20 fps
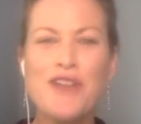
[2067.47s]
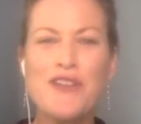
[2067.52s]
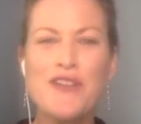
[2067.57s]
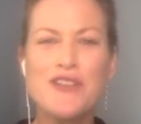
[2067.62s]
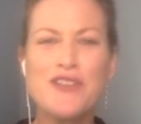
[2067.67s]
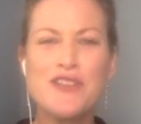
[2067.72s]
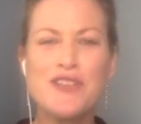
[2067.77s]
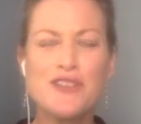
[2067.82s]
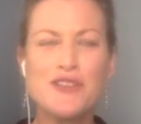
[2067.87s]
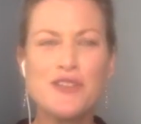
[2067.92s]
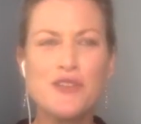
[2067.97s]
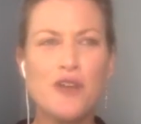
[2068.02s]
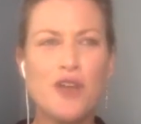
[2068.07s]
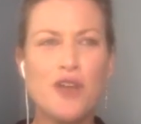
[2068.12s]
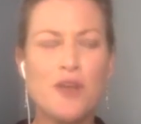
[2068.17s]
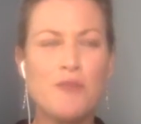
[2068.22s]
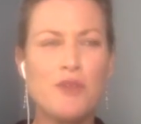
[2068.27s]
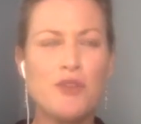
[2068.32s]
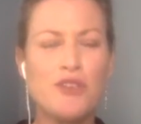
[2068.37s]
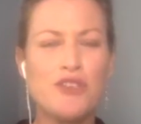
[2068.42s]
That's that's cool.
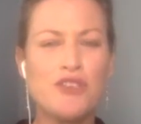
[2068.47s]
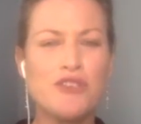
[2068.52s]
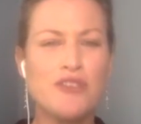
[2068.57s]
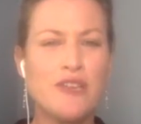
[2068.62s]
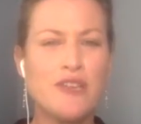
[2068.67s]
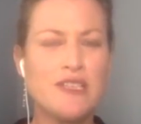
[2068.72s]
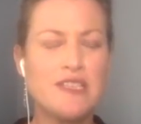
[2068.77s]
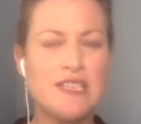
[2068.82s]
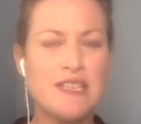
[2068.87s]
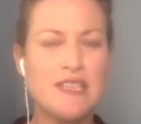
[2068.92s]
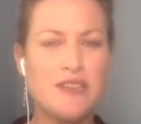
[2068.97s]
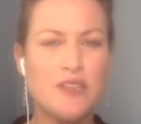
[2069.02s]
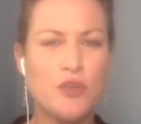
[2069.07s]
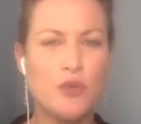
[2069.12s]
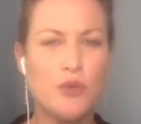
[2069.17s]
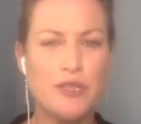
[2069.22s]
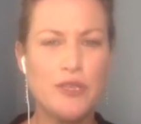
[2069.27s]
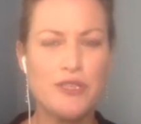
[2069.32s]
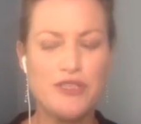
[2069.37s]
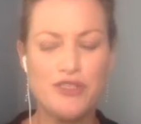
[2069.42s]
I'm not sure I understand the
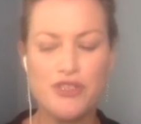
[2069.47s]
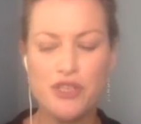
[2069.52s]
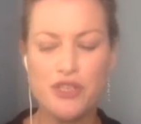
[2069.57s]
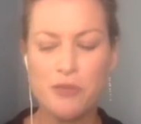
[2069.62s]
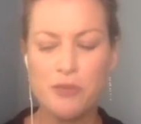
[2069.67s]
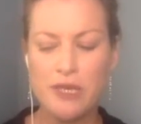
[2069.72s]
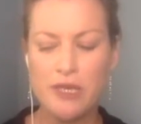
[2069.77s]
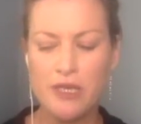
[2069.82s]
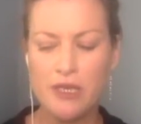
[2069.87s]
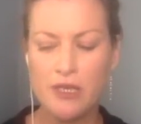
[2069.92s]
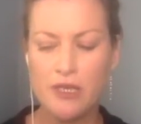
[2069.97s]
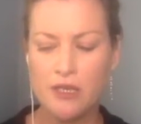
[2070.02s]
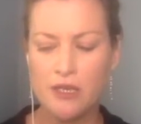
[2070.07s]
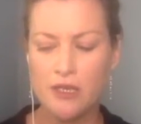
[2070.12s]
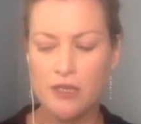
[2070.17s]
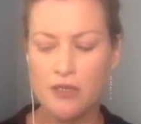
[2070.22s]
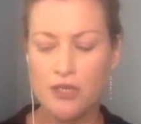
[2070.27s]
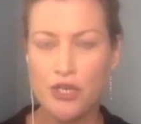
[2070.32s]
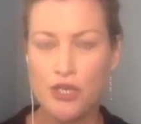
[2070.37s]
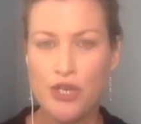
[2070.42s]
question. You mean
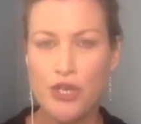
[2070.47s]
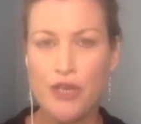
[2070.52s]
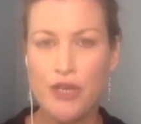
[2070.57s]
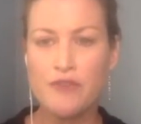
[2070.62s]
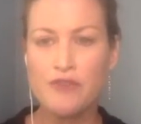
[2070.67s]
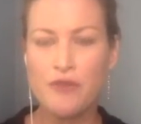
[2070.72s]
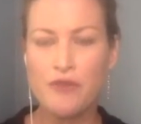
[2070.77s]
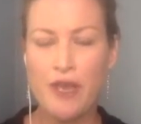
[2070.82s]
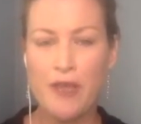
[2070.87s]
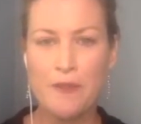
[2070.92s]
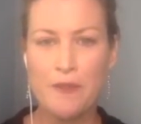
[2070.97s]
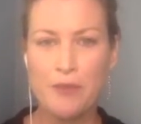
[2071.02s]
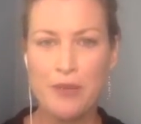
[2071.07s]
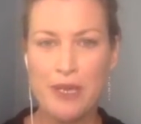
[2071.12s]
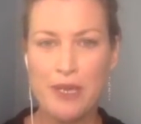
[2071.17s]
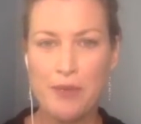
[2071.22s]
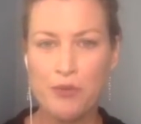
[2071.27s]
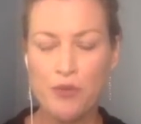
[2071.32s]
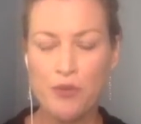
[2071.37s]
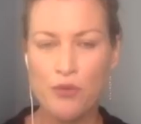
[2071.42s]
nerves for other
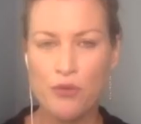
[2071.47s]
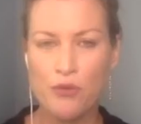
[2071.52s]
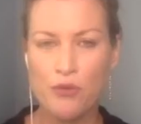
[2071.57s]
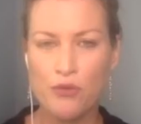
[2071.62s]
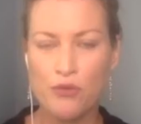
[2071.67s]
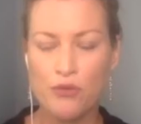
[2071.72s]
people?